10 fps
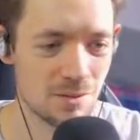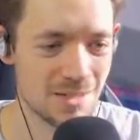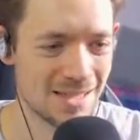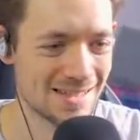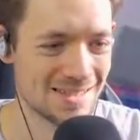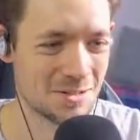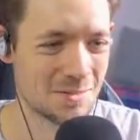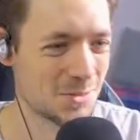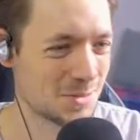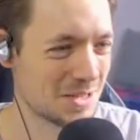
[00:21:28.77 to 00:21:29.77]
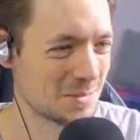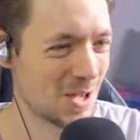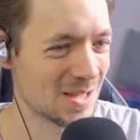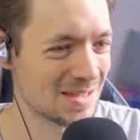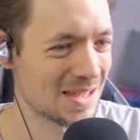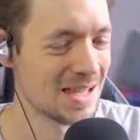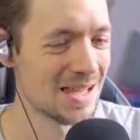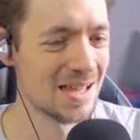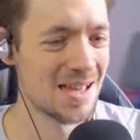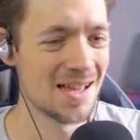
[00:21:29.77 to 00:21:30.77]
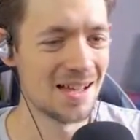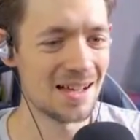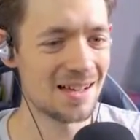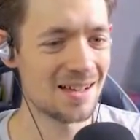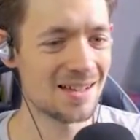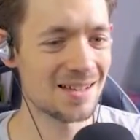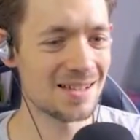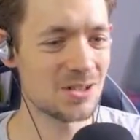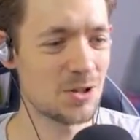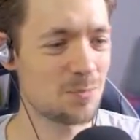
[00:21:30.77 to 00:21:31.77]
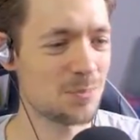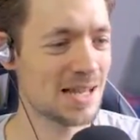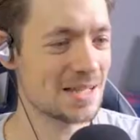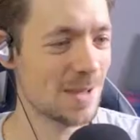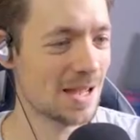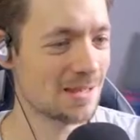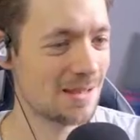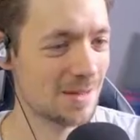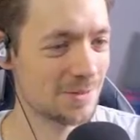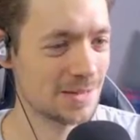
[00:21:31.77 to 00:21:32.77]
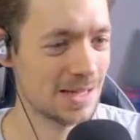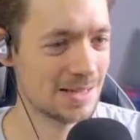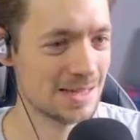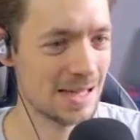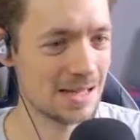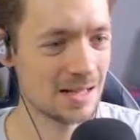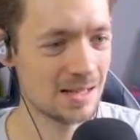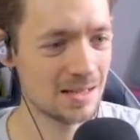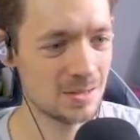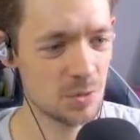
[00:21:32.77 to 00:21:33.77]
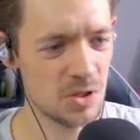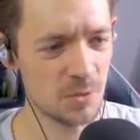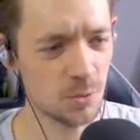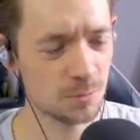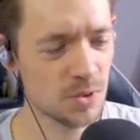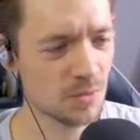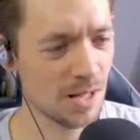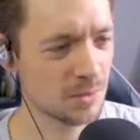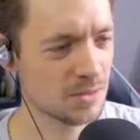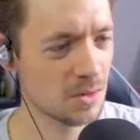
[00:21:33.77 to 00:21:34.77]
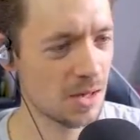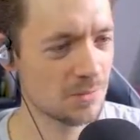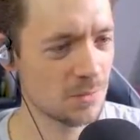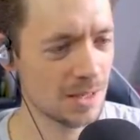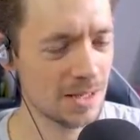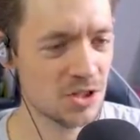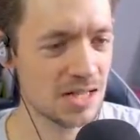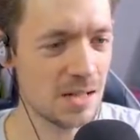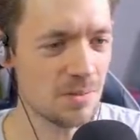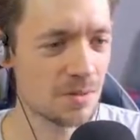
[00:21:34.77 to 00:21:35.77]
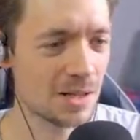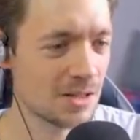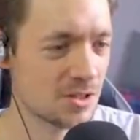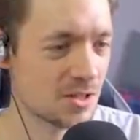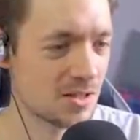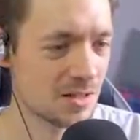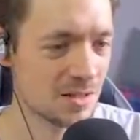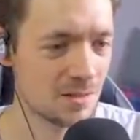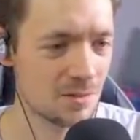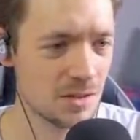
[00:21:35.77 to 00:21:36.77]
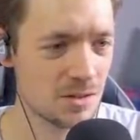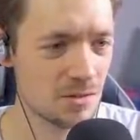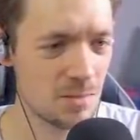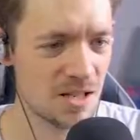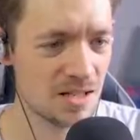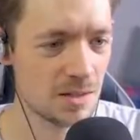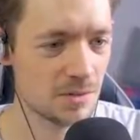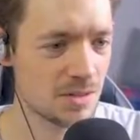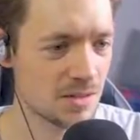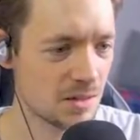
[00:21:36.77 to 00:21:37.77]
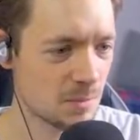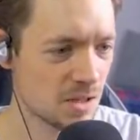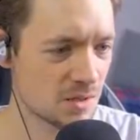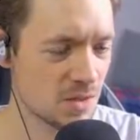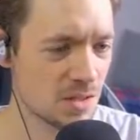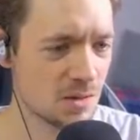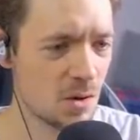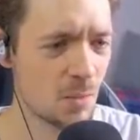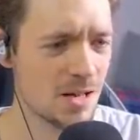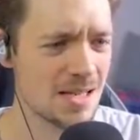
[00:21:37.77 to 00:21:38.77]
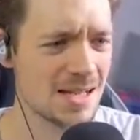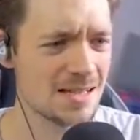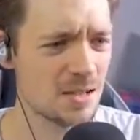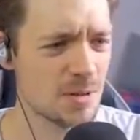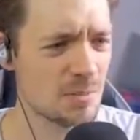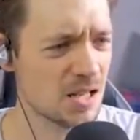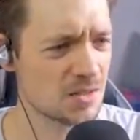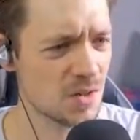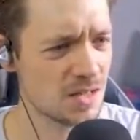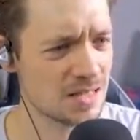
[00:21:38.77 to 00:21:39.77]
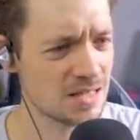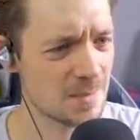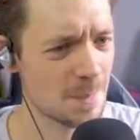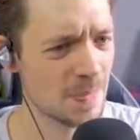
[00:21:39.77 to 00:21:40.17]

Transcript: I'm getting so confused with these buttons. Ah, uh, new blaze Minecraft yet again. Beautiful, beautiful house though. I feel like I should live in the village. Village is a great place to live. Is this another blast furnace? Why do they need so many blast furnaces?